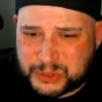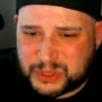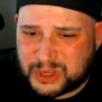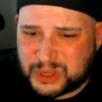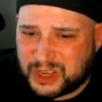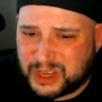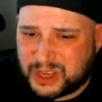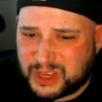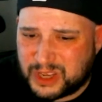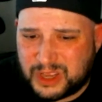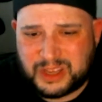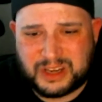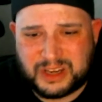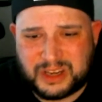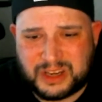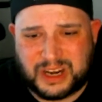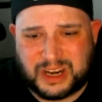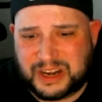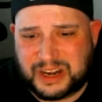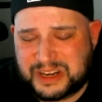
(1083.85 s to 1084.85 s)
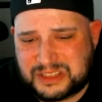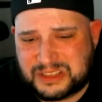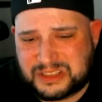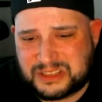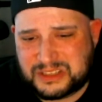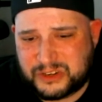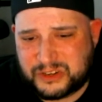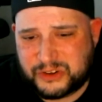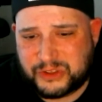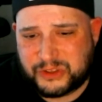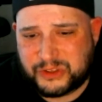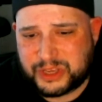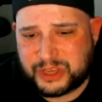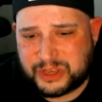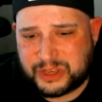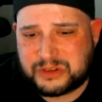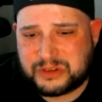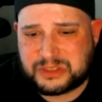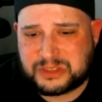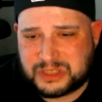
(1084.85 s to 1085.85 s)
necessarily understanding the way
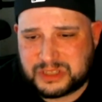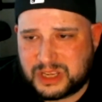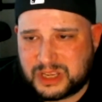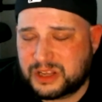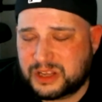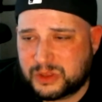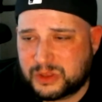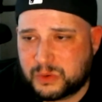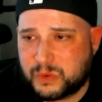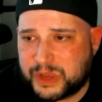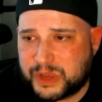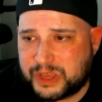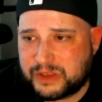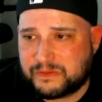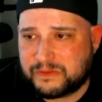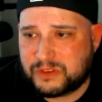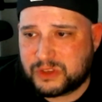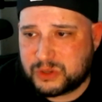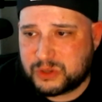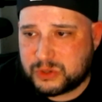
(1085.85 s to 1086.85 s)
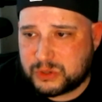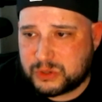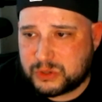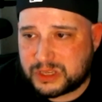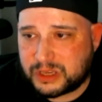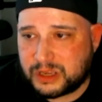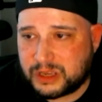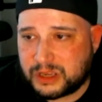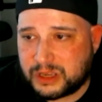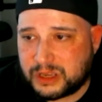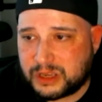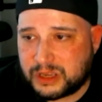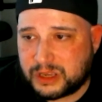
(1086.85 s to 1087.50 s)
of using um,